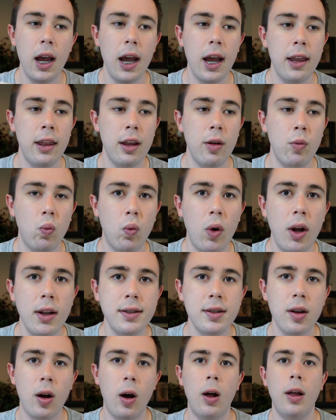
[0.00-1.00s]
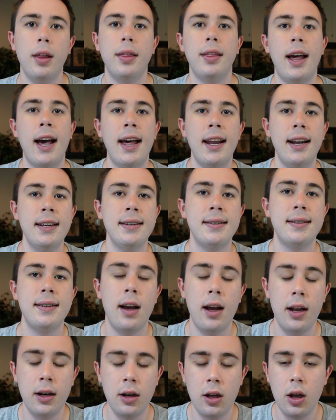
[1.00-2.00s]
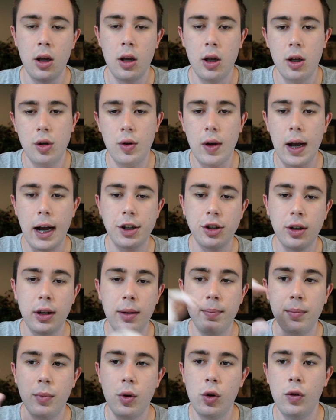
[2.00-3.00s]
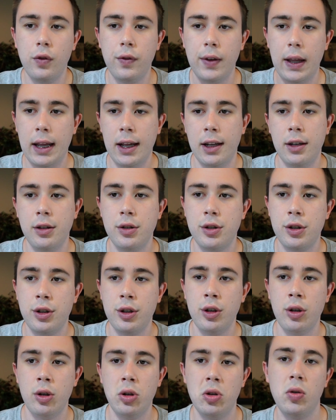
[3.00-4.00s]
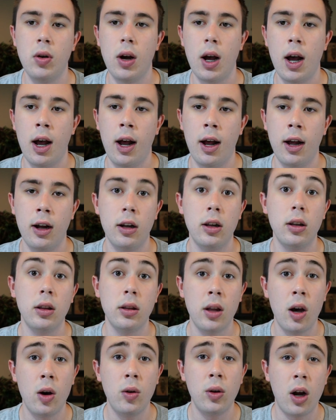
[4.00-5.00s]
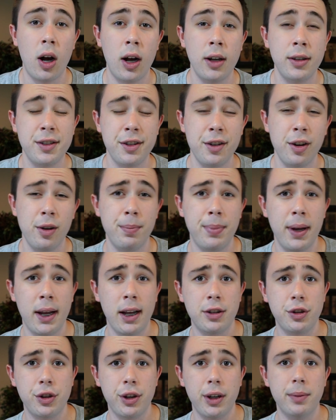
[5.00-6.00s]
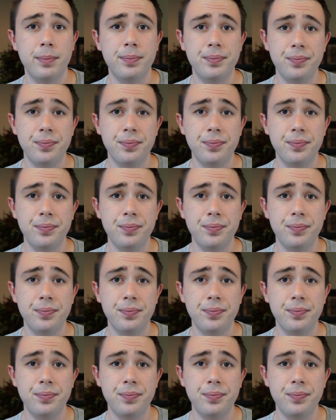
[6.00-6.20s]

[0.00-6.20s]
And then once all of that is done, you actually move into load onto your Banshee.